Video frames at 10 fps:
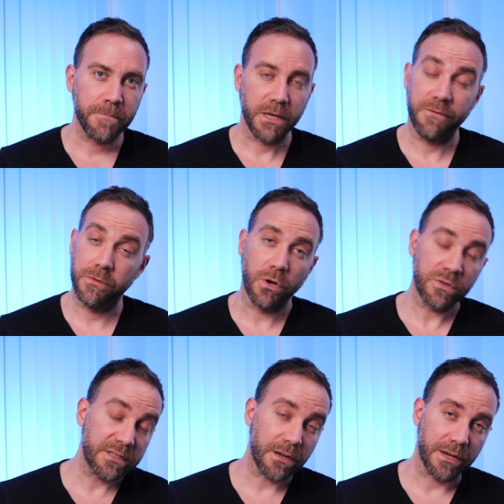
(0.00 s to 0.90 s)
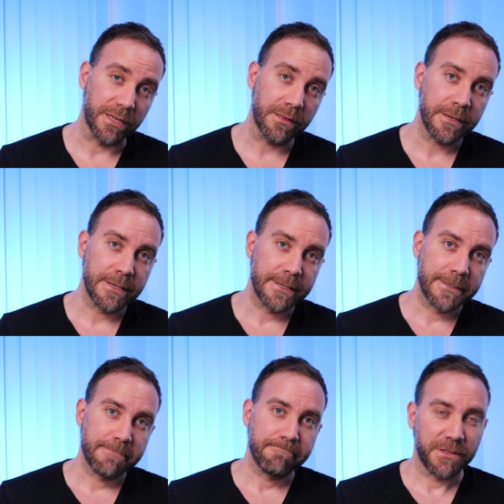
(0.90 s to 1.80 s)
If you don't sign in,
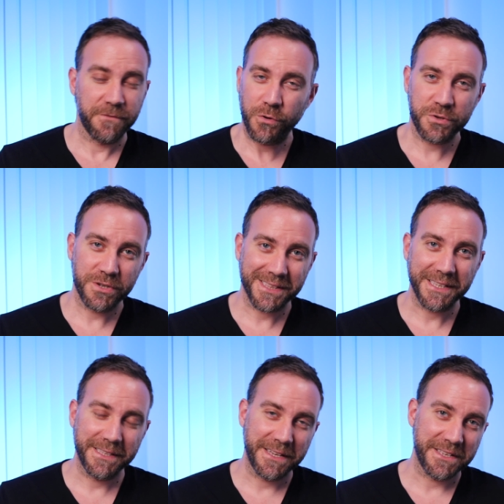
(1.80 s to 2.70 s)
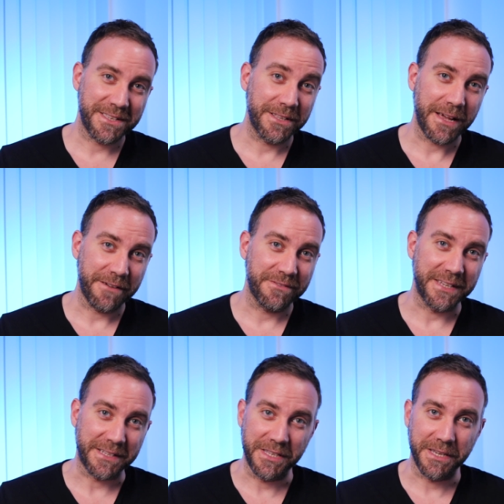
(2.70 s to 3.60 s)
unfortunately they still have
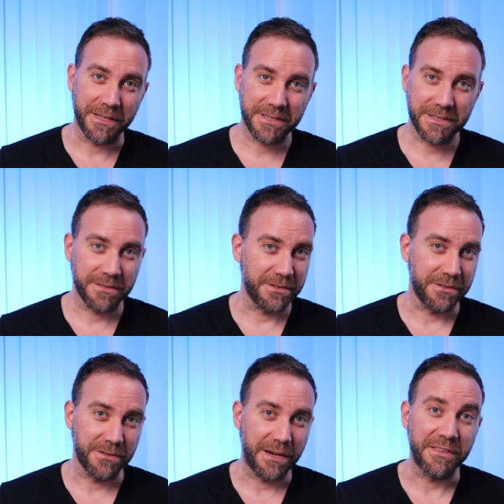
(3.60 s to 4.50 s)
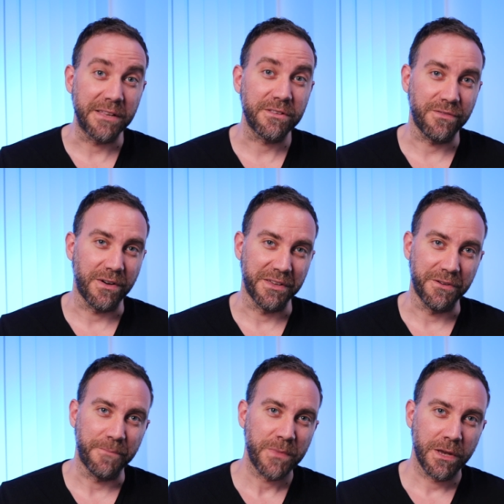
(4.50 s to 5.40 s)
techniques to identify
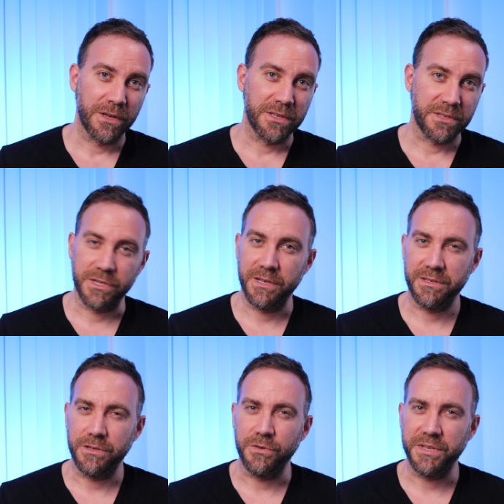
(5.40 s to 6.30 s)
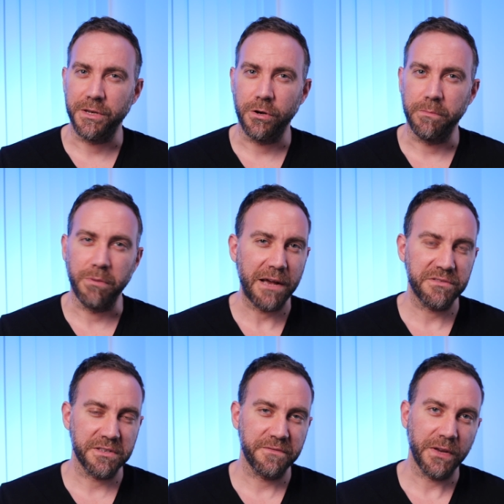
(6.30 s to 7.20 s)
you, such as using your
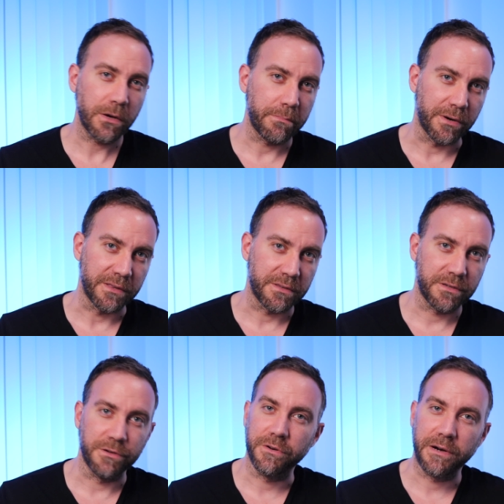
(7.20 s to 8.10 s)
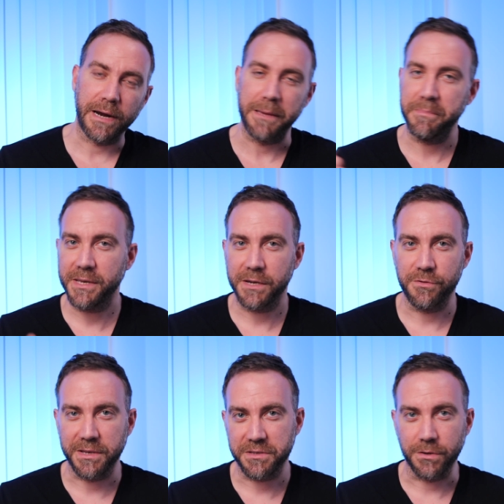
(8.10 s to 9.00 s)
browser's fingerprint, your IP
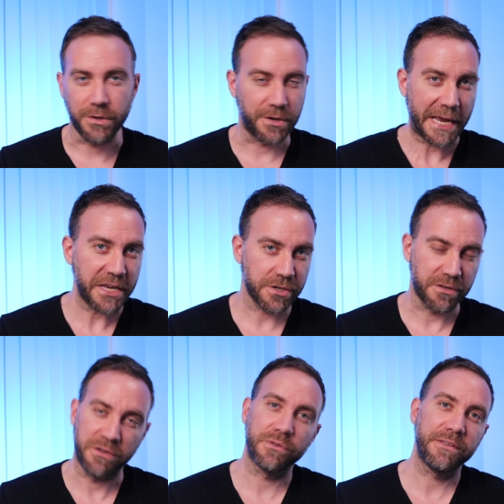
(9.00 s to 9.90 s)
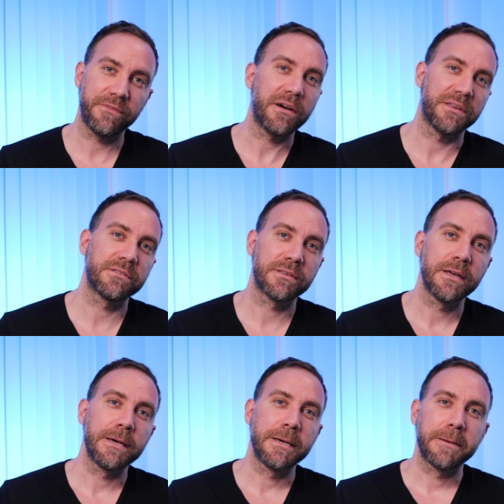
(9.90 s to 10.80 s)
address, your location, your device,
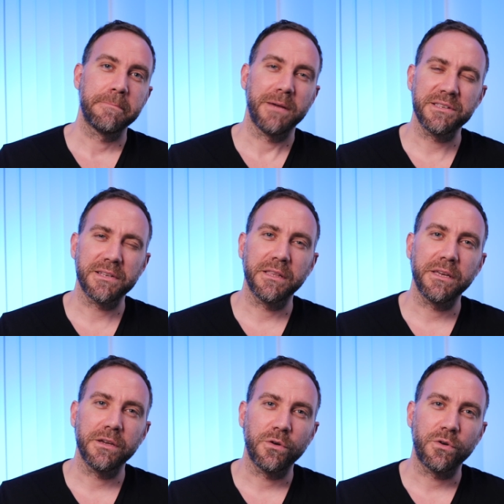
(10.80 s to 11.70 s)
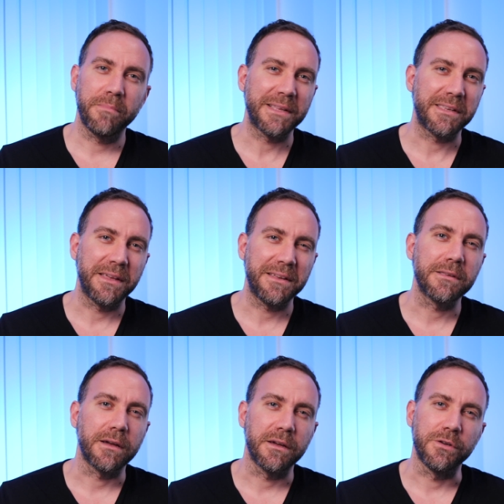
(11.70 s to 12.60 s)
basically your
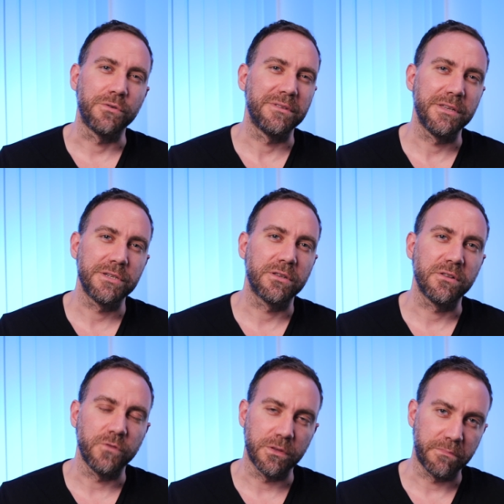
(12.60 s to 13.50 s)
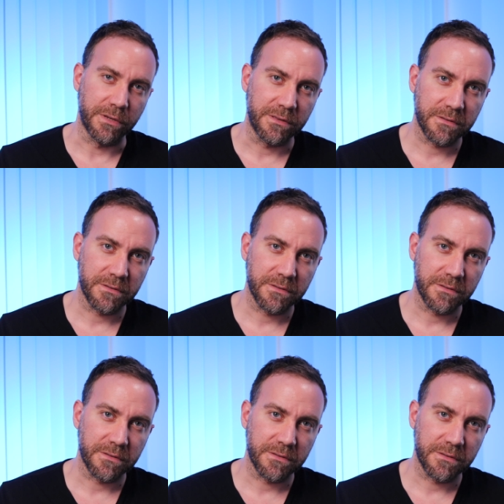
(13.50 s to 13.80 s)
metadata, your digital footprint.